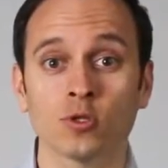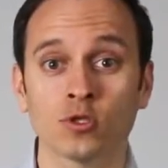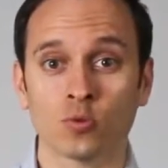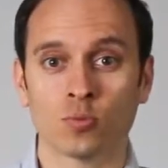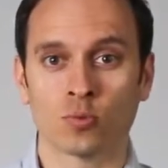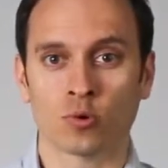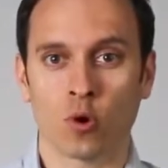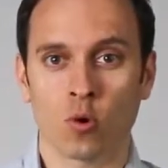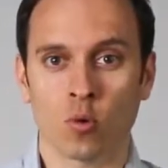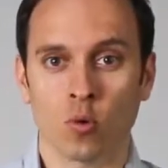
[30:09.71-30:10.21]
to
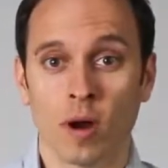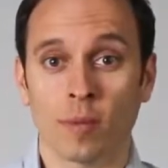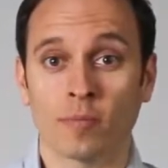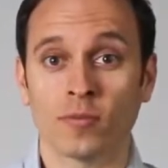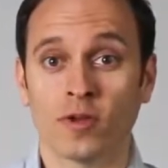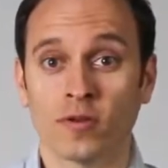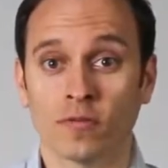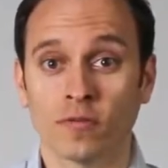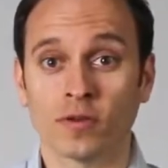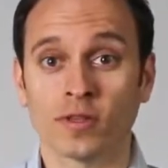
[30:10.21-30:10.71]
program
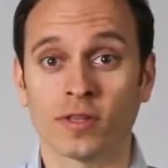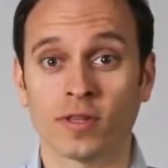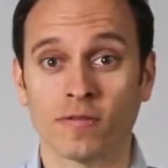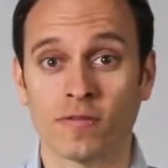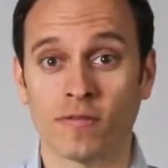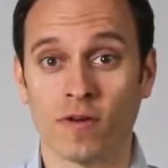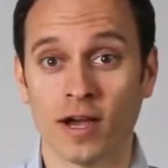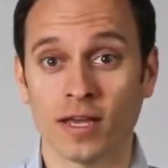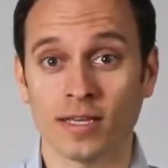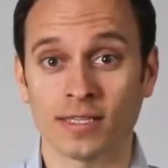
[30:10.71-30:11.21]
different
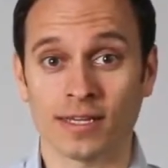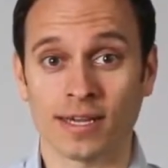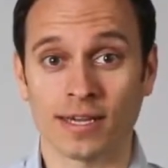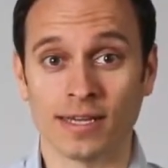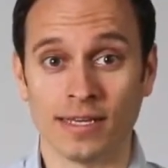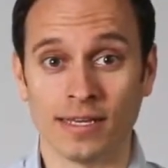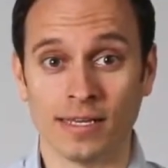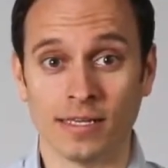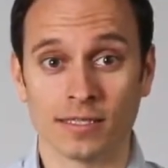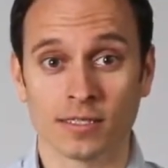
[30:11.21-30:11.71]
device
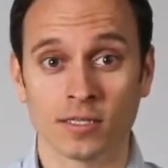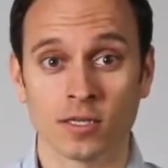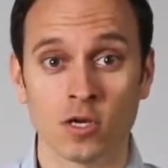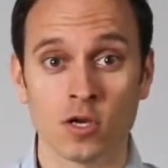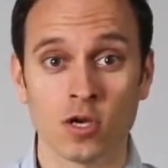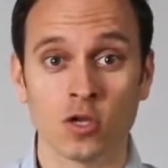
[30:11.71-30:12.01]
IDs